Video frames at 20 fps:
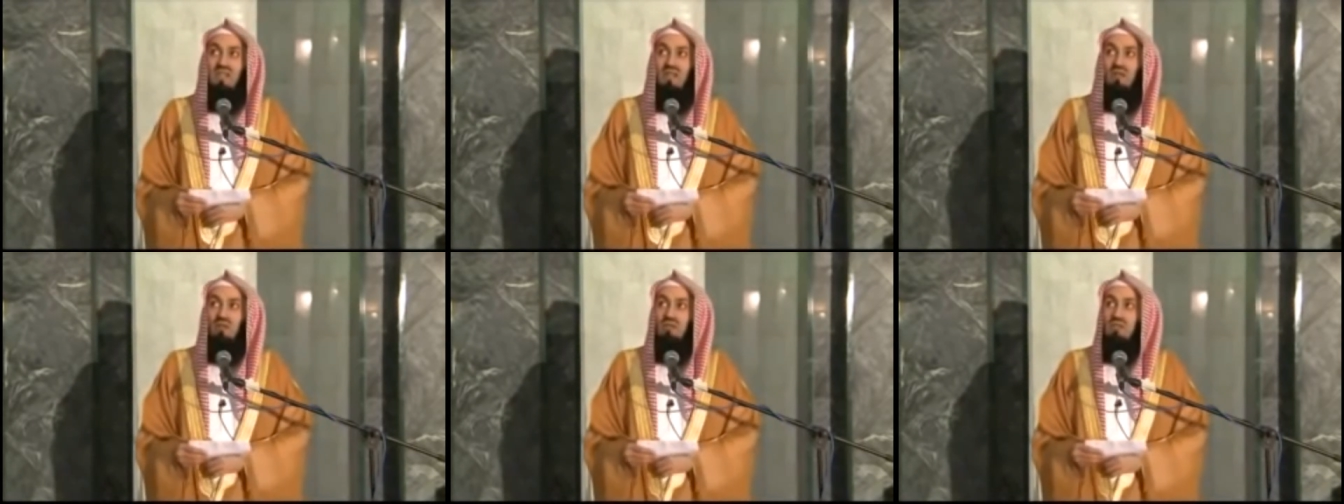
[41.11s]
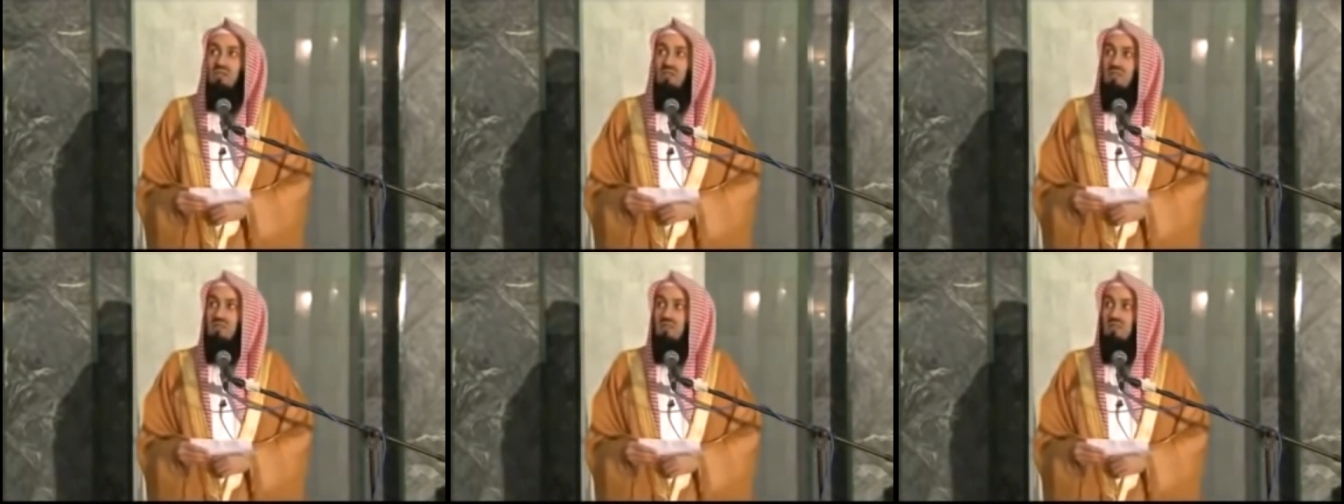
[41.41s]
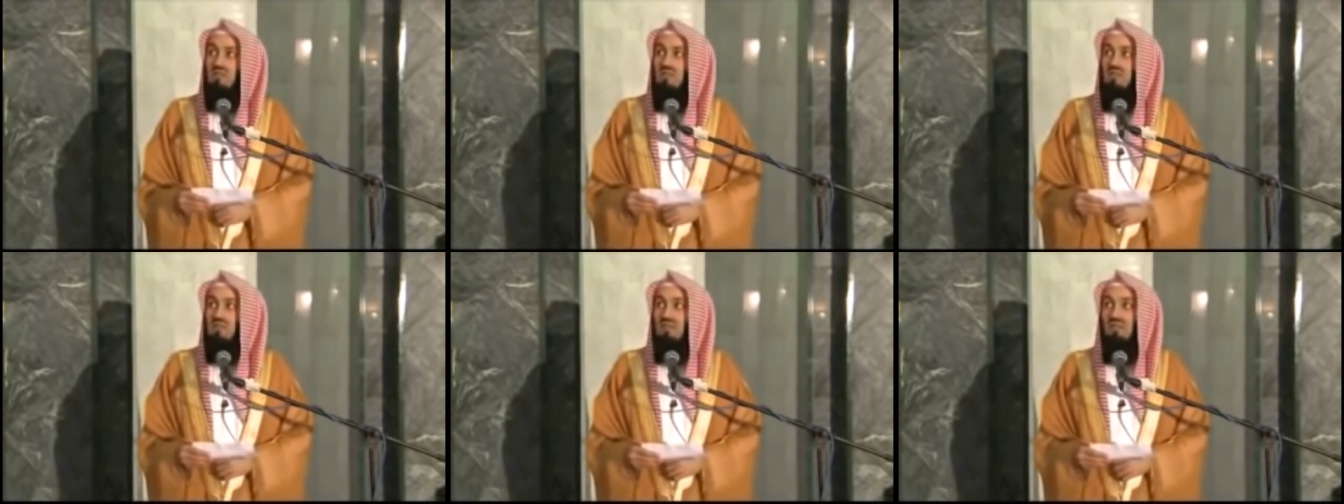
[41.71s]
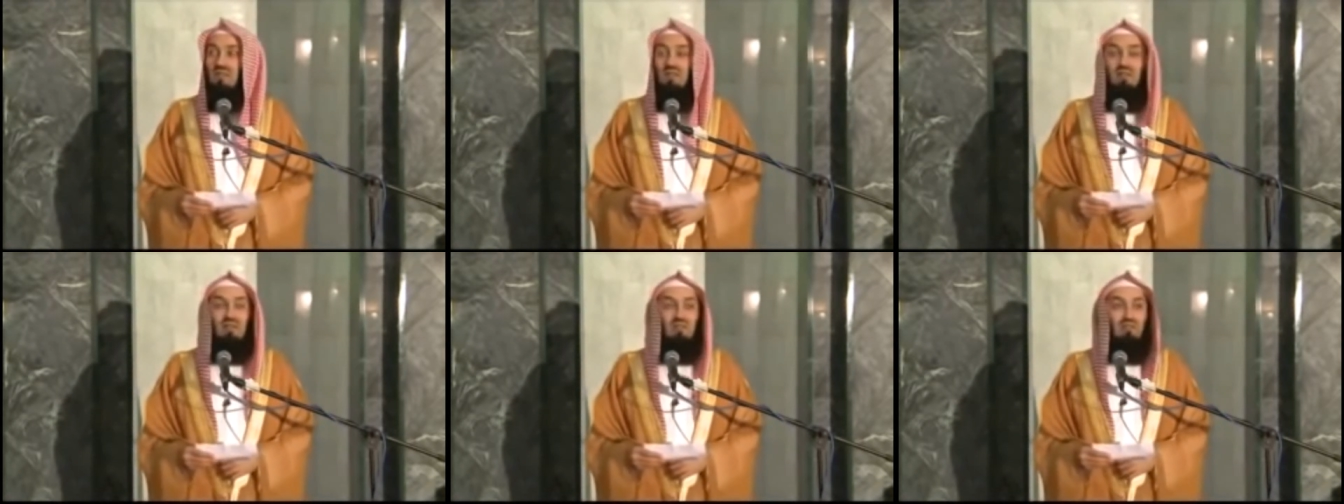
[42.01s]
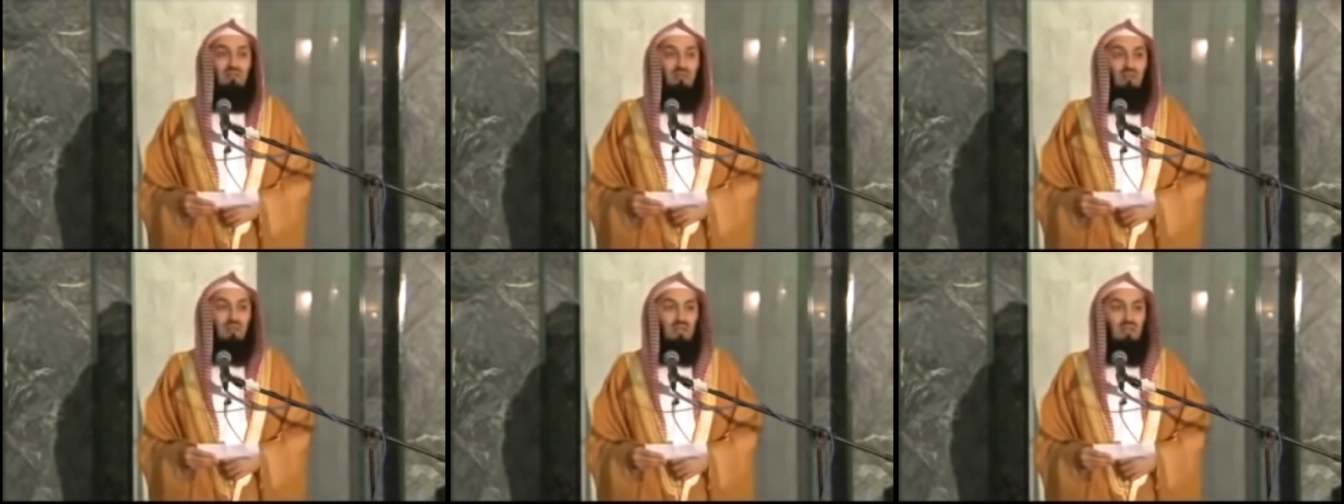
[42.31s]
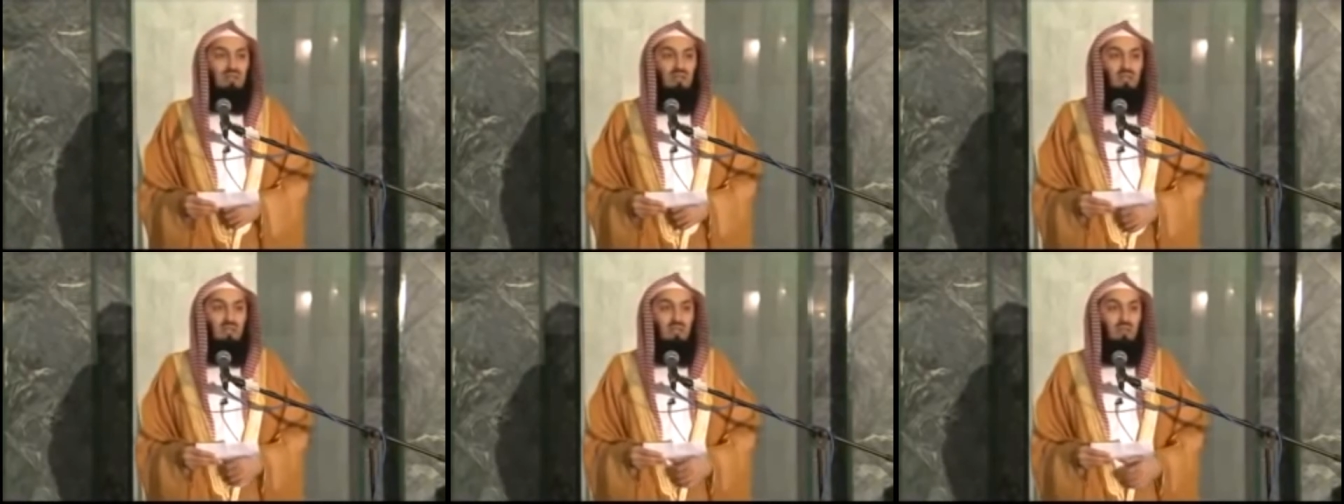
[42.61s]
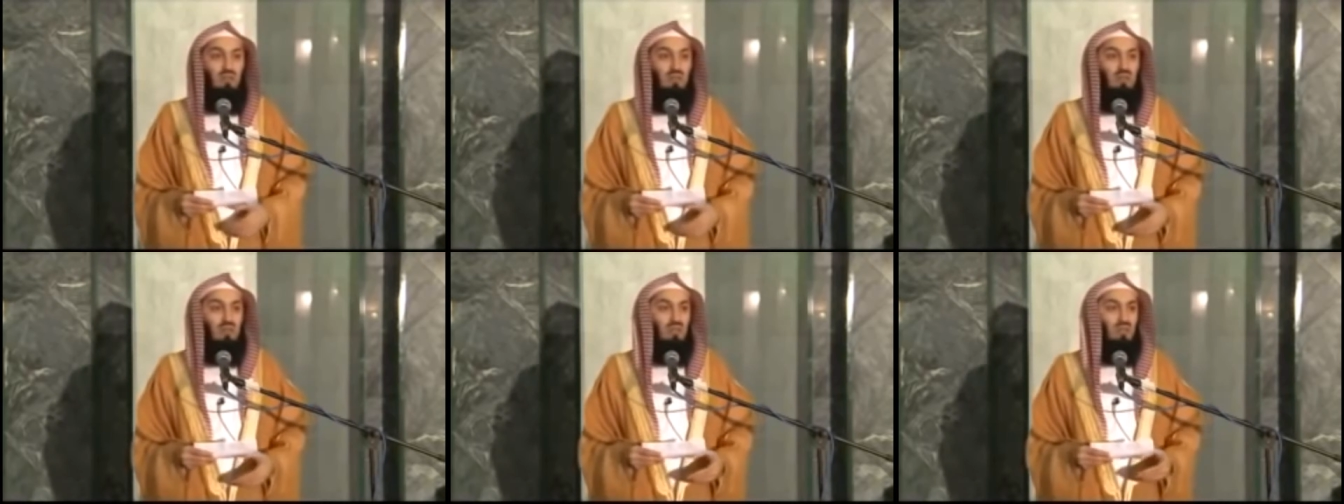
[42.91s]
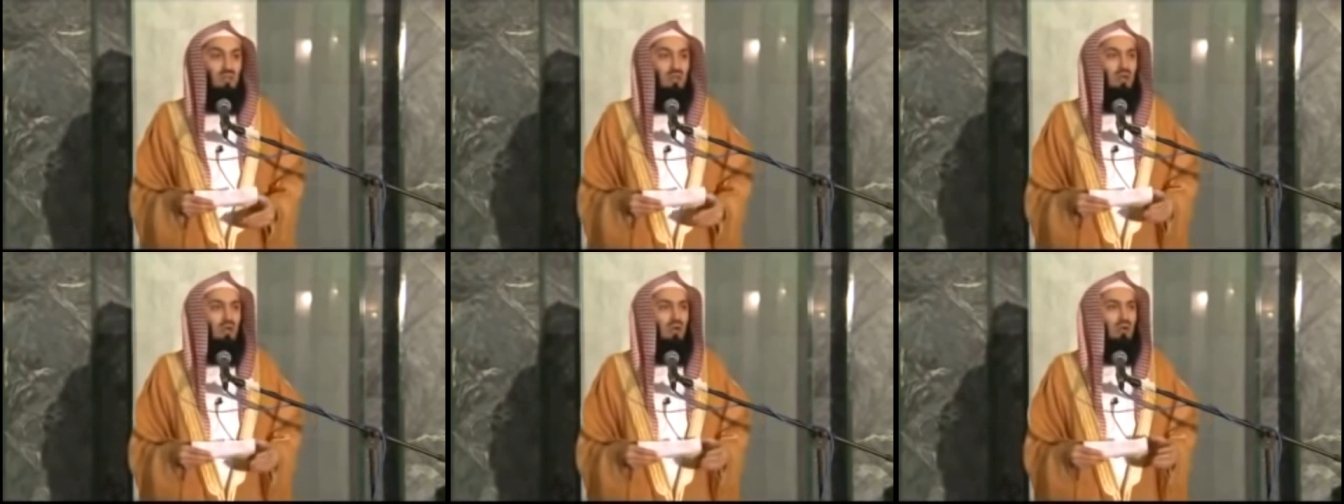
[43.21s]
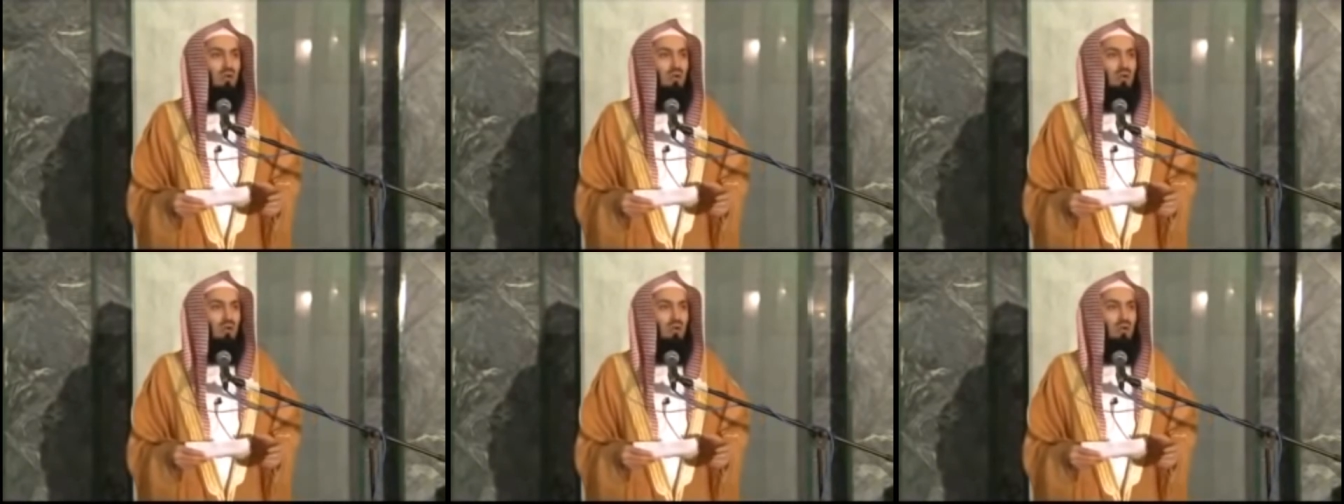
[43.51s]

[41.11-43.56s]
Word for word: houses. For indeed, with the